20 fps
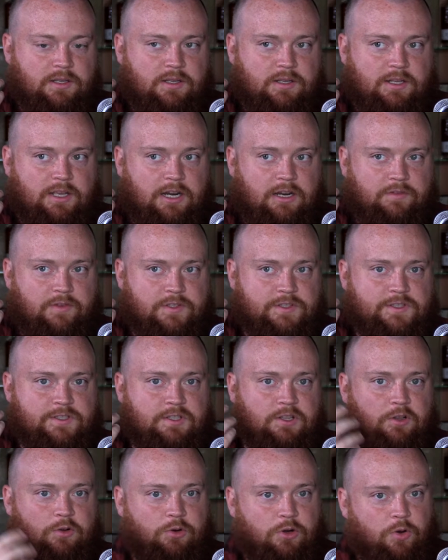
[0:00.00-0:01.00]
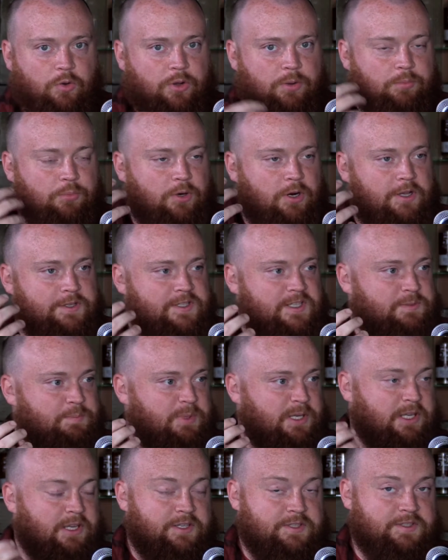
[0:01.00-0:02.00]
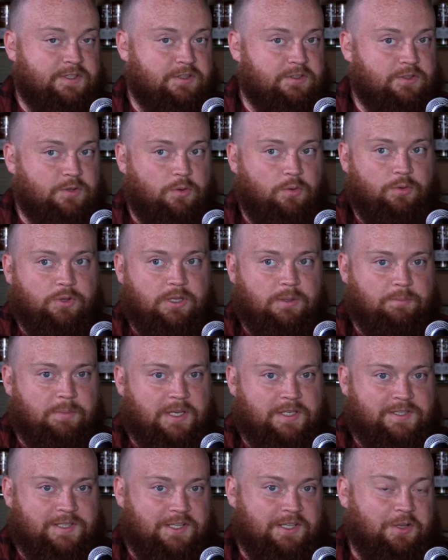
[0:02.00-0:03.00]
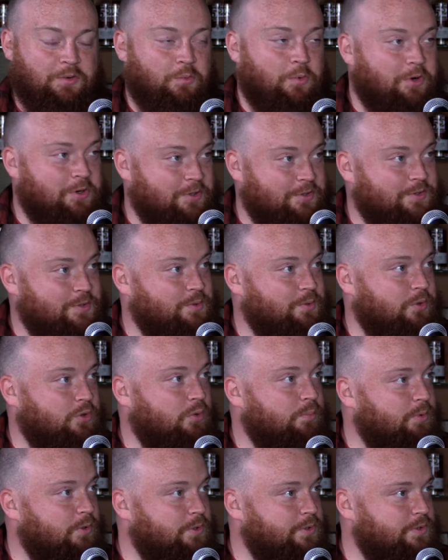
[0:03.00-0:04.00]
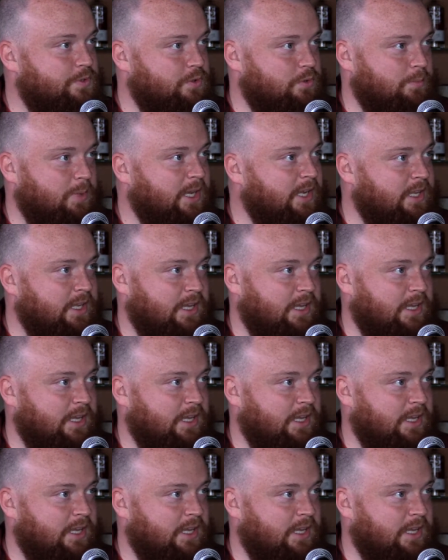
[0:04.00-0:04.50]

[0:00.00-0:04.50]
kind of a slow going process because there's only basically one or two coopers who make